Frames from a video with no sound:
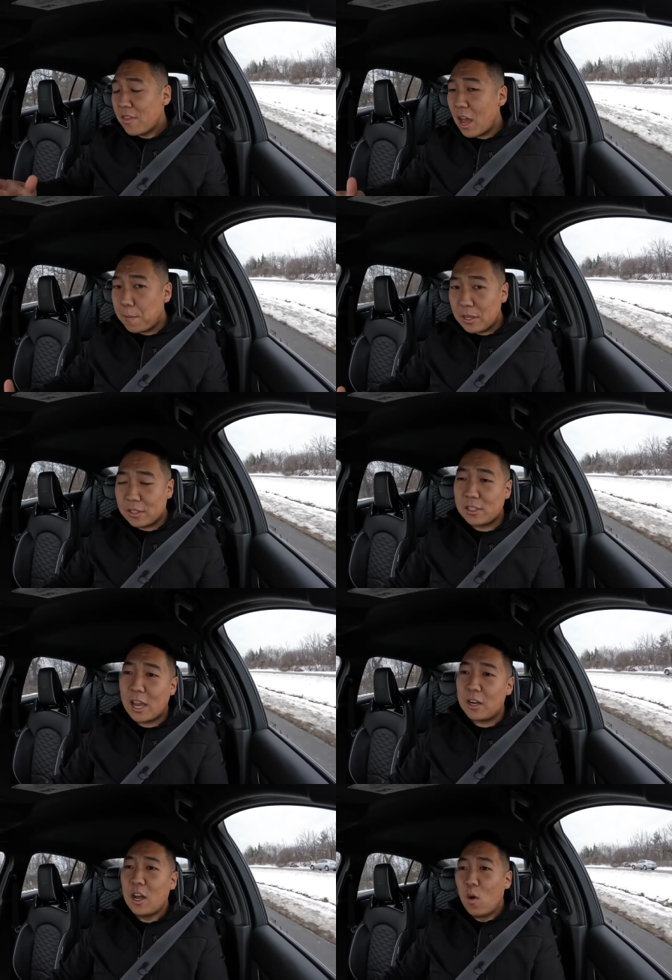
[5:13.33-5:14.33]
That being
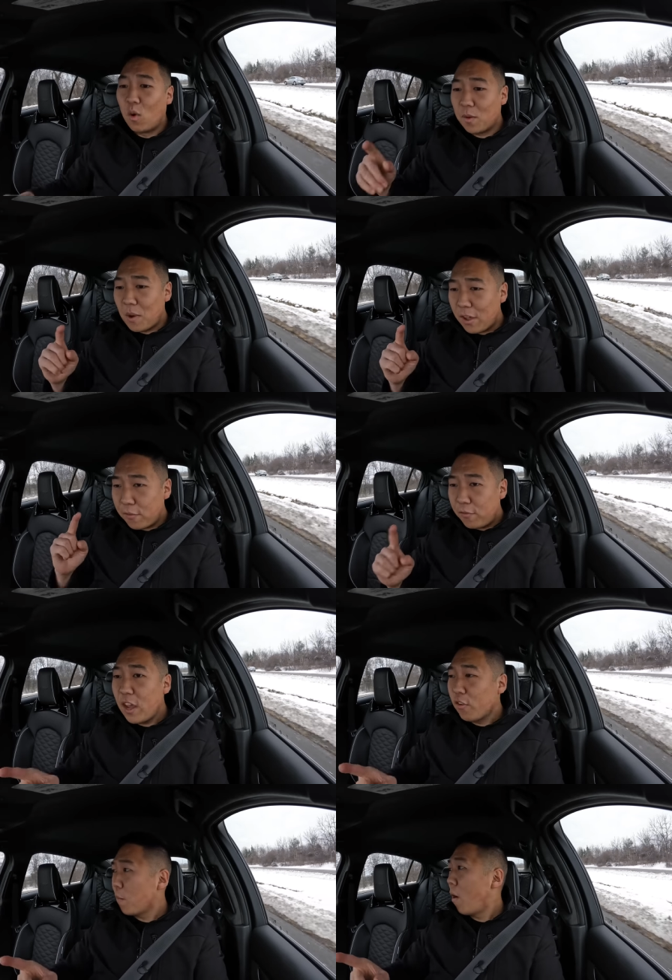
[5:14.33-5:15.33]
said, one of my
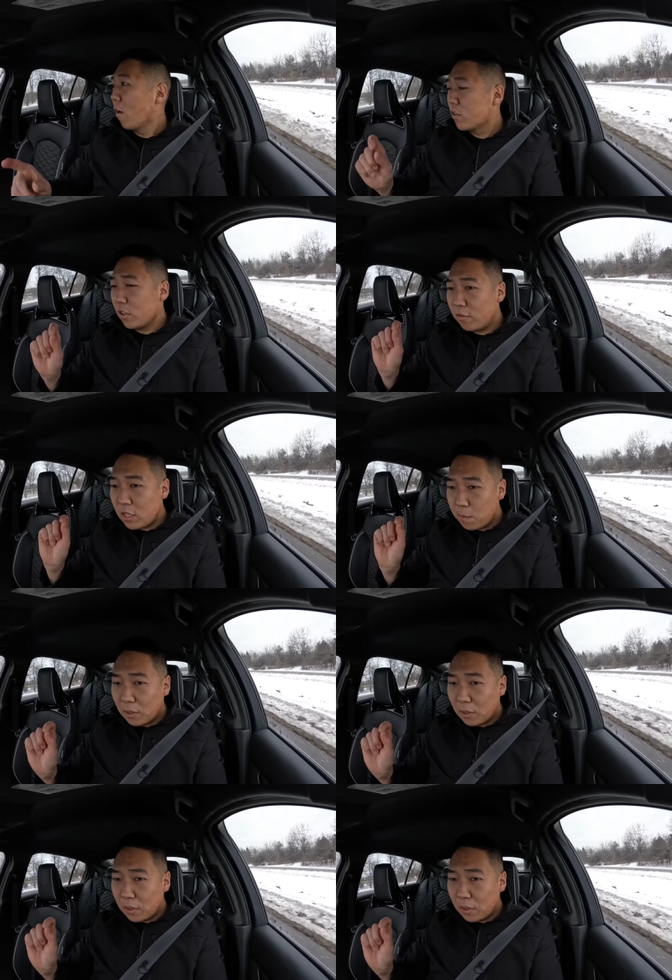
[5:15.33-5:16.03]
favorite parts of the